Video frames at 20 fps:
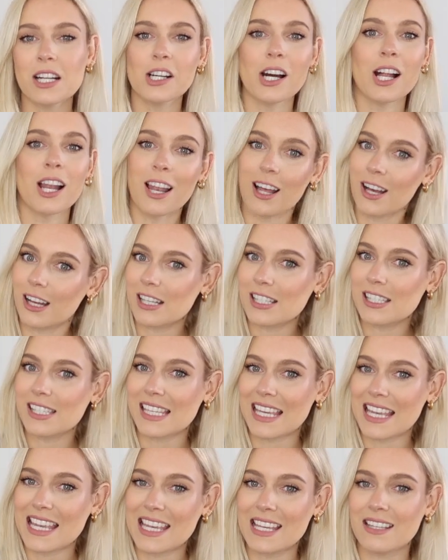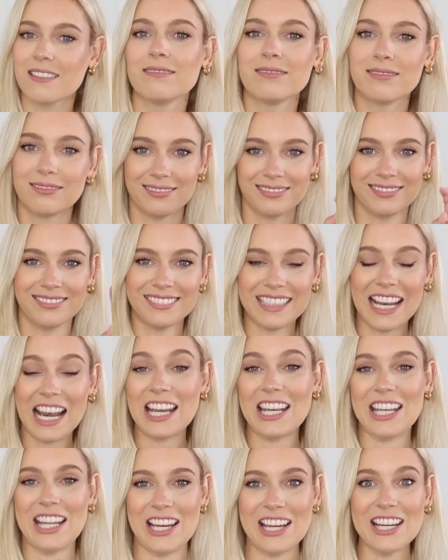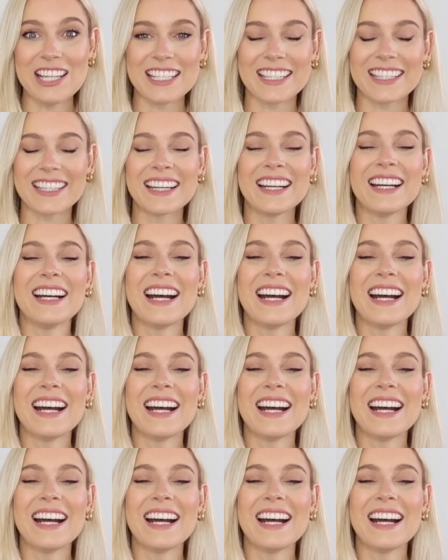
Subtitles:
classy look.